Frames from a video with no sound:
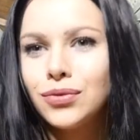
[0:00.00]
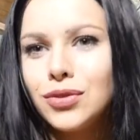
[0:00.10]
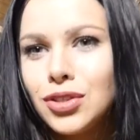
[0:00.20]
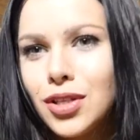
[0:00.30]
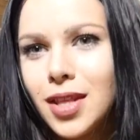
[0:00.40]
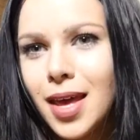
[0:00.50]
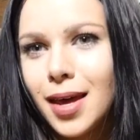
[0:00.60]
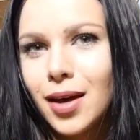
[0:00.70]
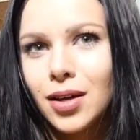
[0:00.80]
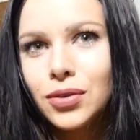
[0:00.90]
What do you
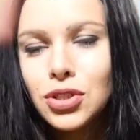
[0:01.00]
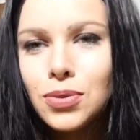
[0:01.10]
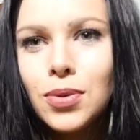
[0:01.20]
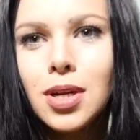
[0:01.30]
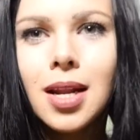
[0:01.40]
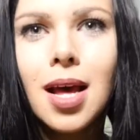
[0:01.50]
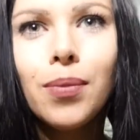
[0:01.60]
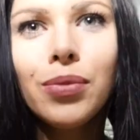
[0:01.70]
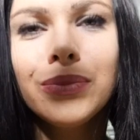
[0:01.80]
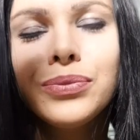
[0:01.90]
think? Just put it
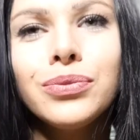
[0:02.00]
up.